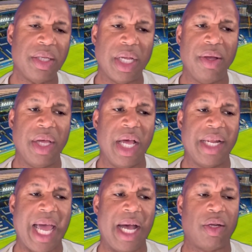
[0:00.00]
So
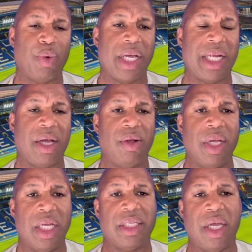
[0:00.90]
that out of the way now.
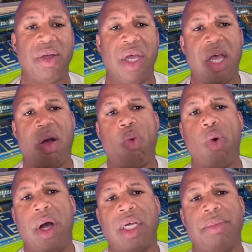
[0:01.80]
So
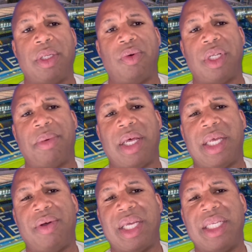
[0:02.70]
what I'm going to be talking about
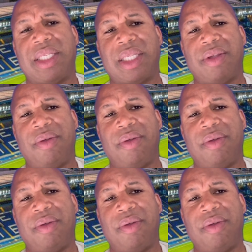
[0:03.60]
now is